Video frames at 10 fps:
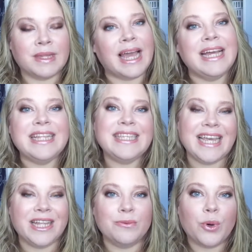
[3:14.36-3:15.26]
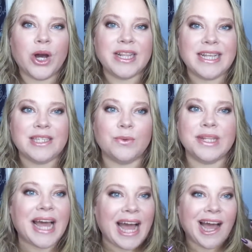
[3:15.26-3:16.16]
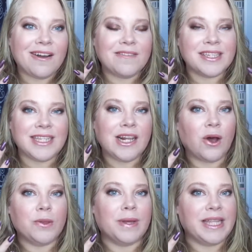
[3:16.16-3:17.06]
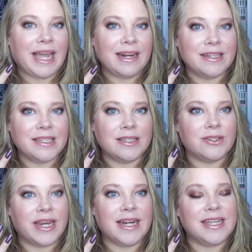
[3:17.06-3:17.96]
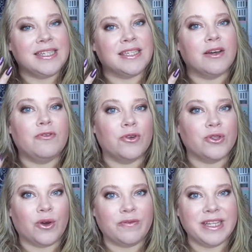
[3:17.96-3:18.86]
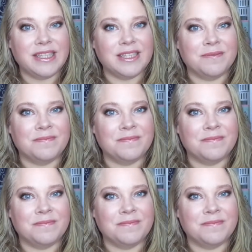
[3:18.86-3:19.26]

And the second one is the one I have still on my nails. So here is a photo of it.